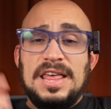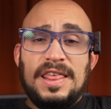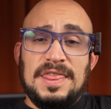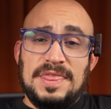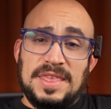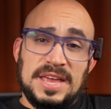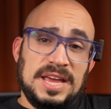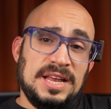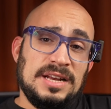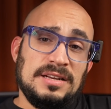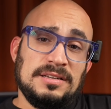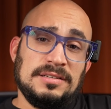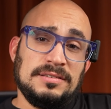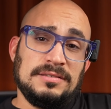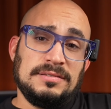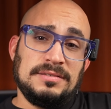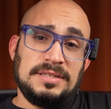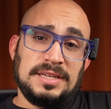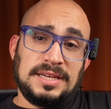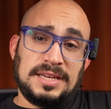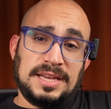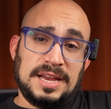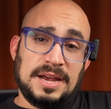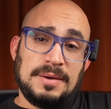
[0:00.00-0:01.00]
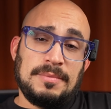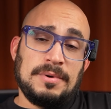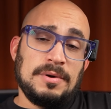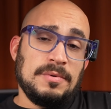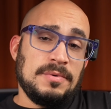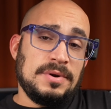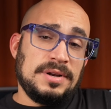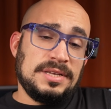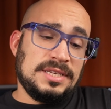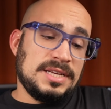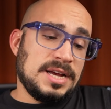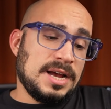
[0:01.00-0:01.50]
then the camera
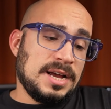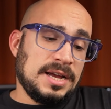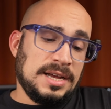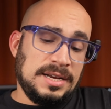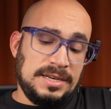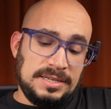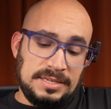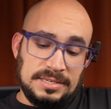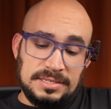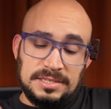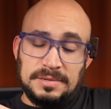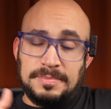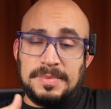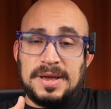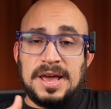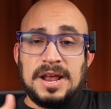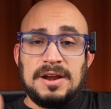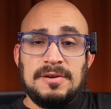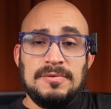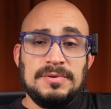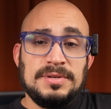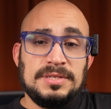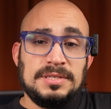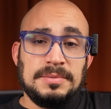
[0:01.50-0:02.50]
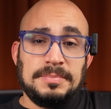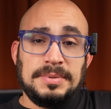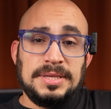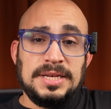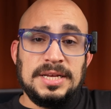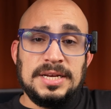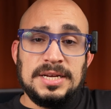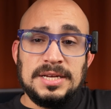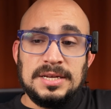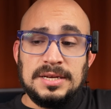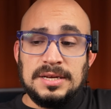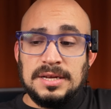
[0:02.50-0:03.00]
would have died because the battery was
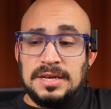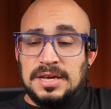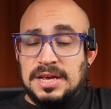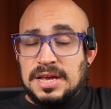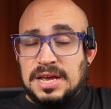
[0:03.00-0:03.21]
depleted